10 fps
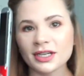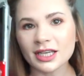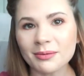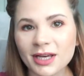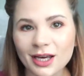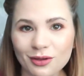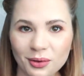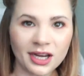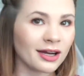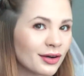Keeping it at
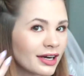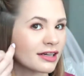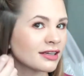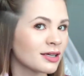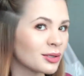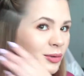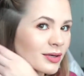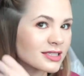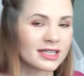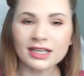300,
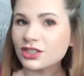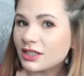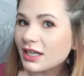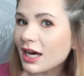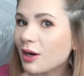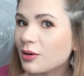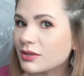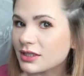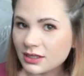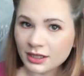we're sectioned
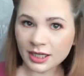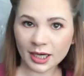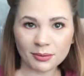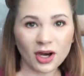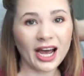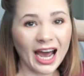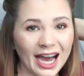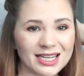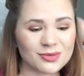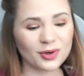out. I'm not
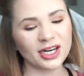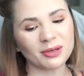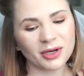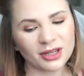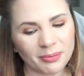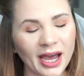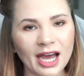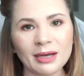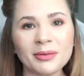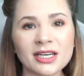as worried about the
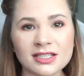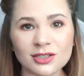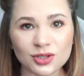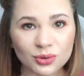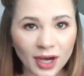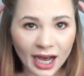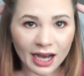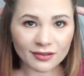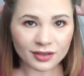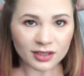back because I do
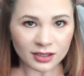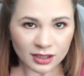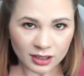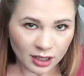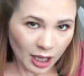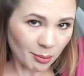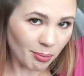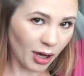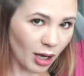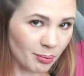have a
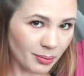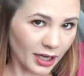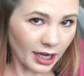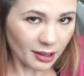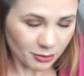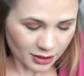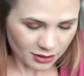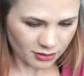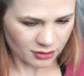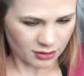bob, but I
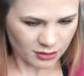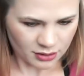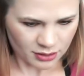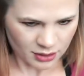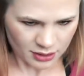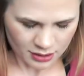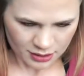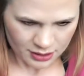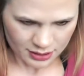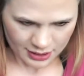will
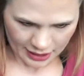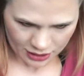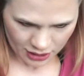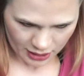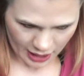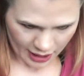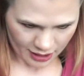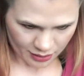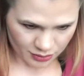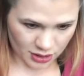section that
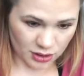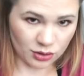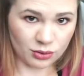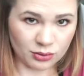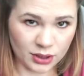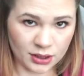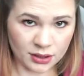out too.